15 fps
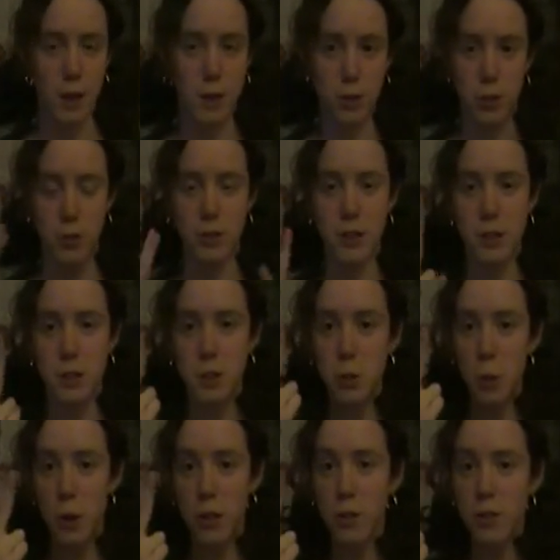and you'll see
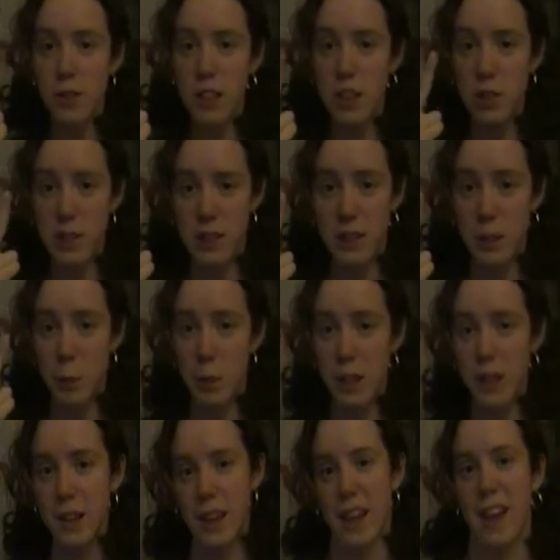2 other videos this
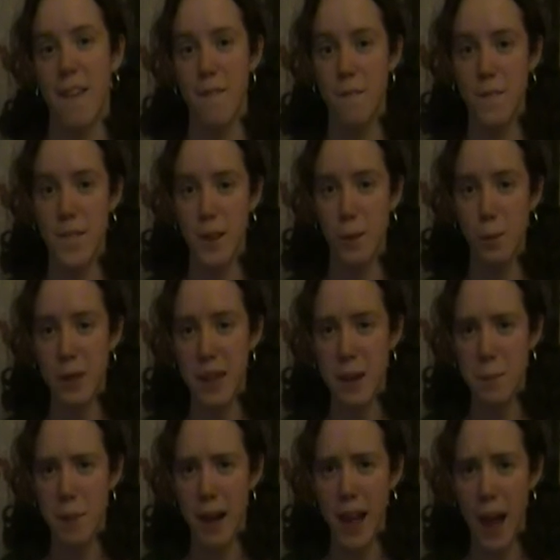week filmed
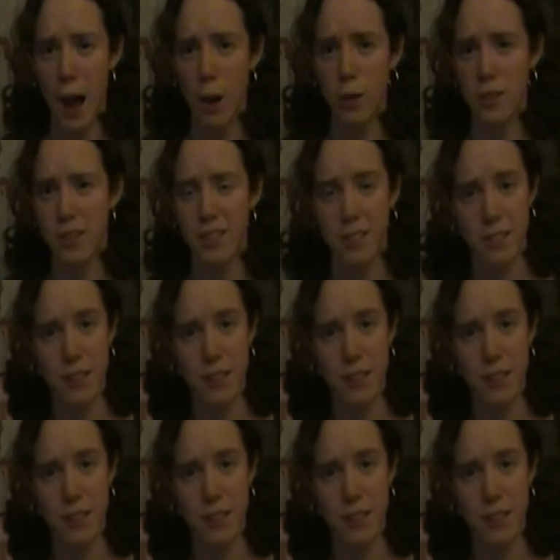in my house.